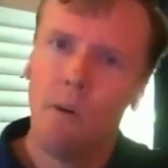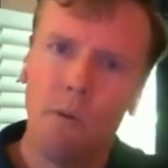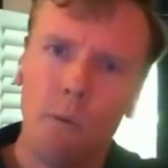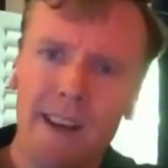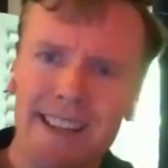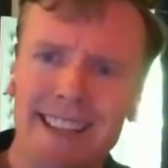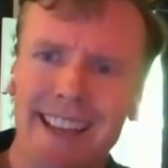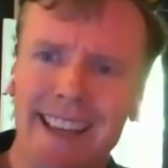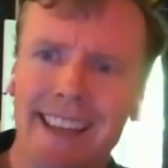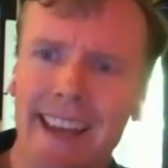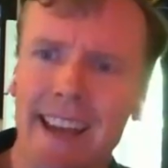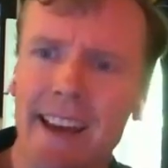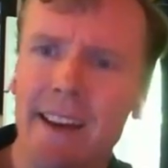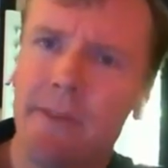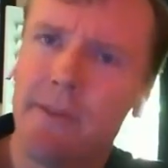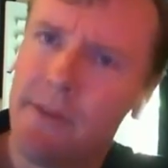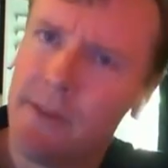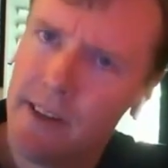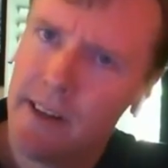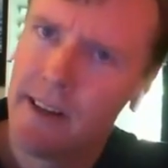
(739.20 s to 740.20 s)
what is the
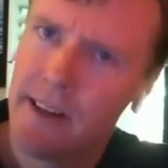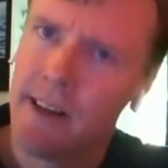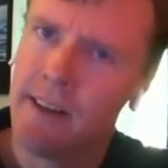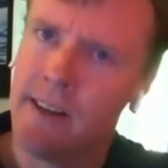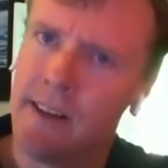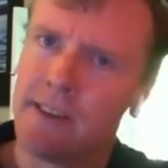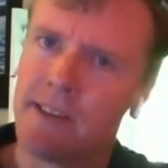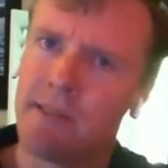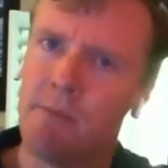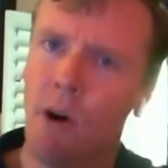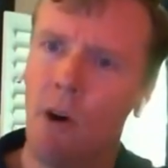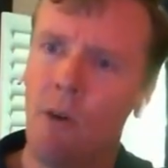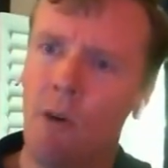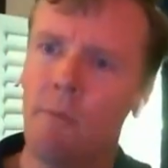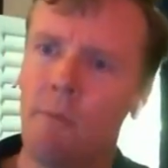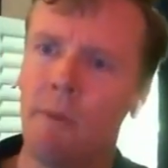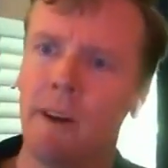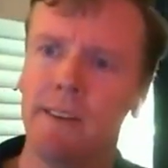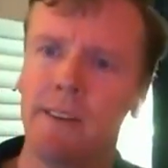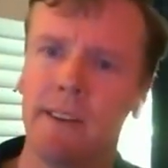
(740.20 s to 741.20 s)
gift in this
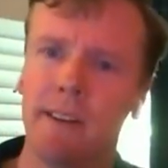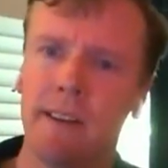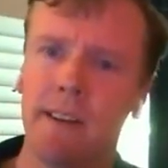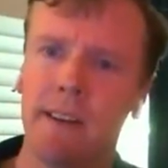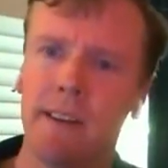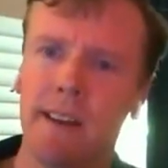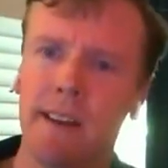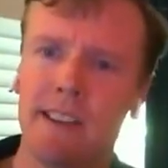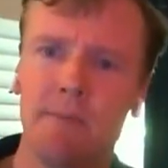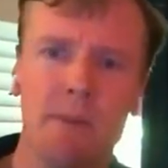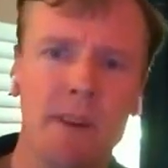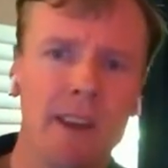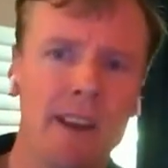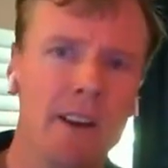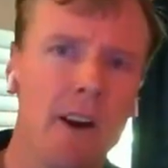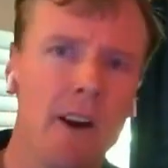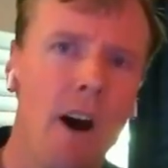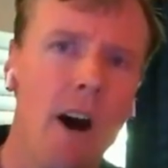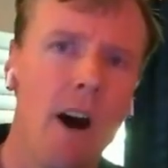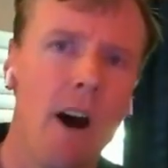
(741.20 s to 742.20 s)
moment that's
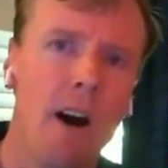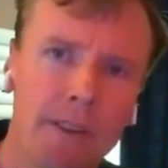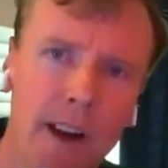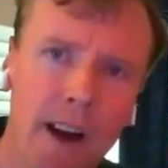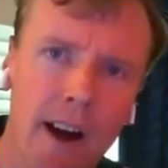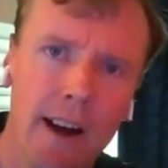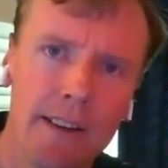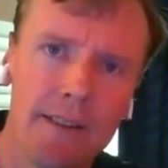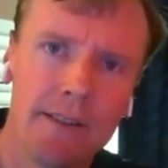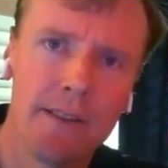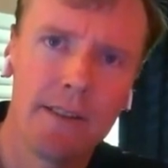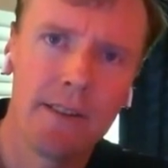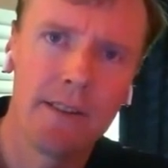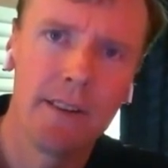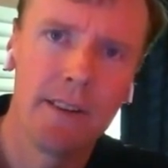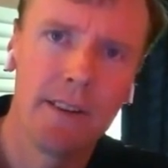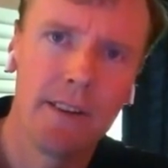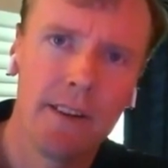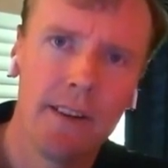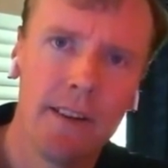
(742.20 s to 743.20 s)
being offered to us?
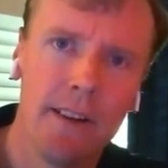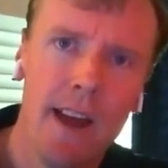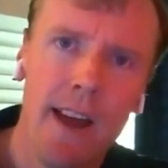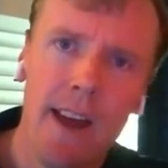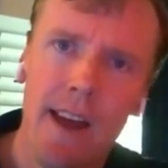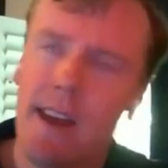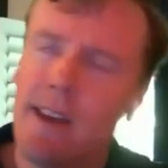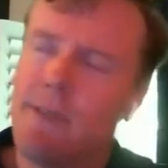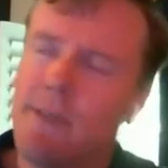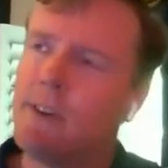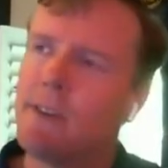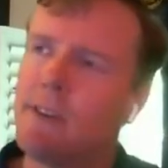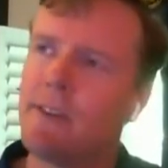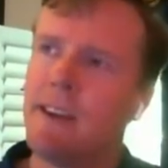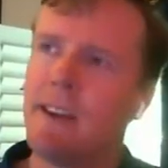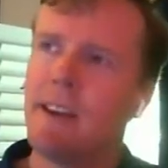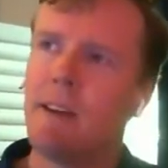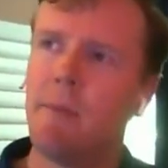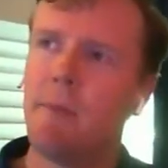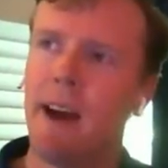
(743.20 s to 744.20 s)
If
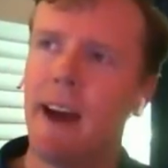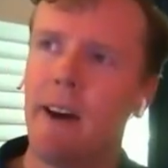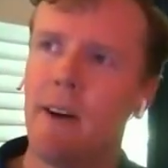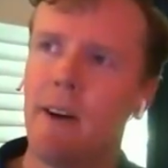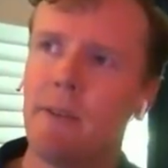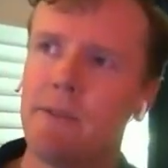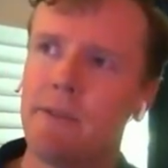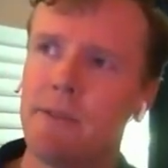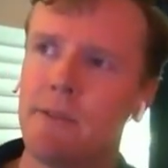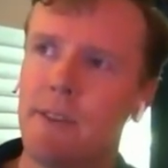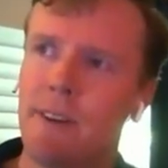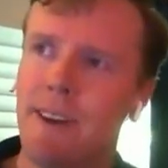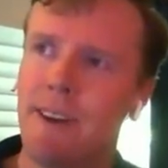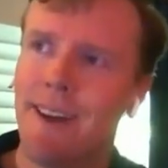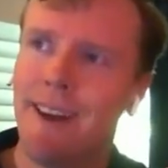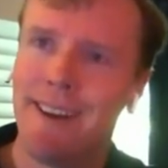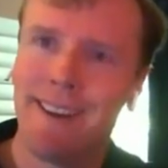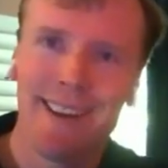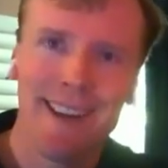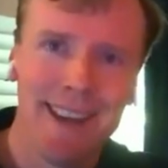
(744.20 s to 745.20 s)
you think about
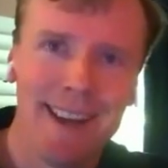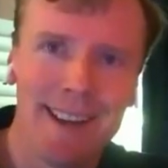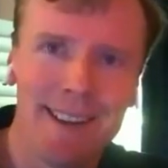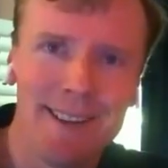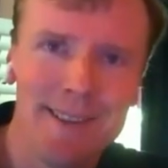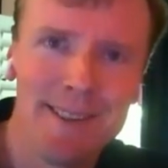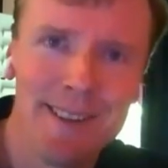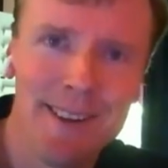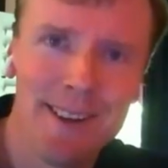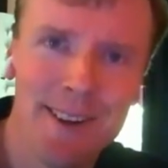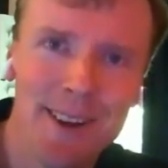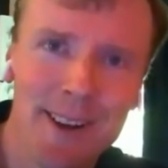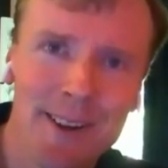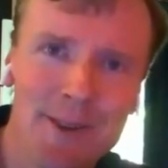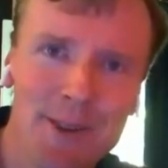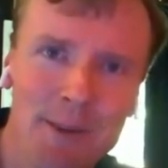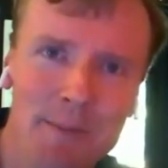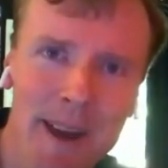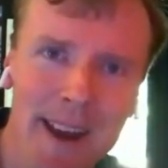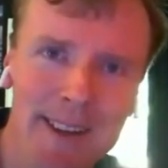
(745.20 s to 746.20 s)
kids,
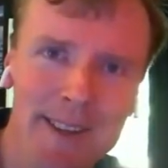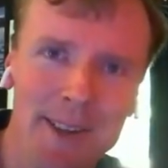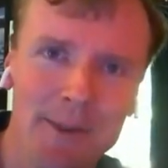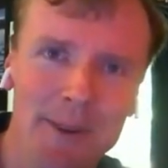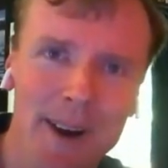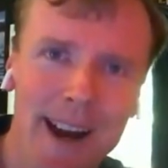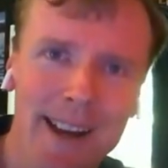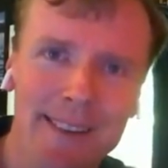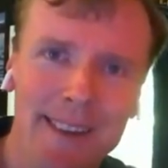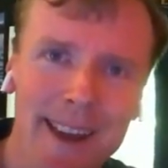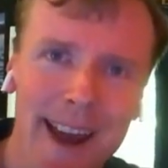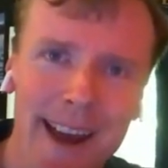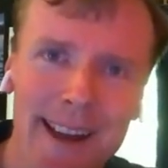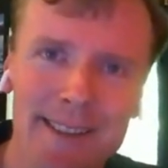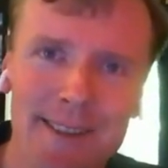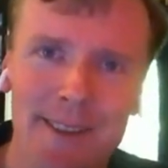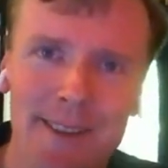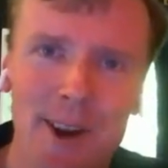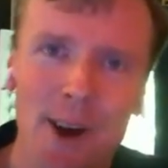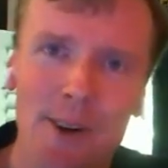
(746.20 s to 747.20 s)
the kids are amazing, right?
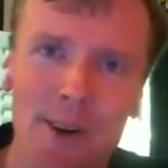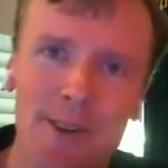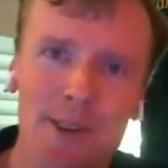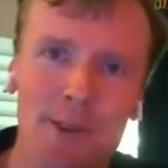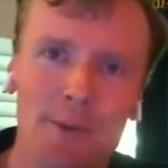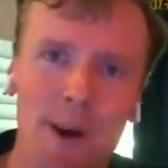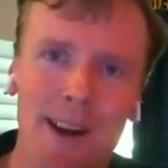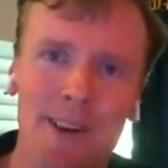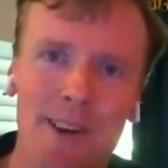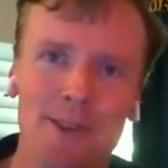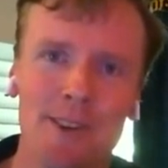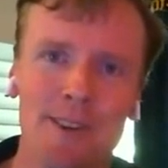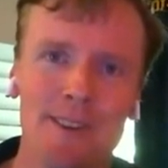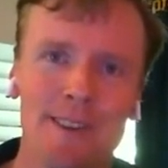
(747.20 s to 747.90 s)
They ask the darndest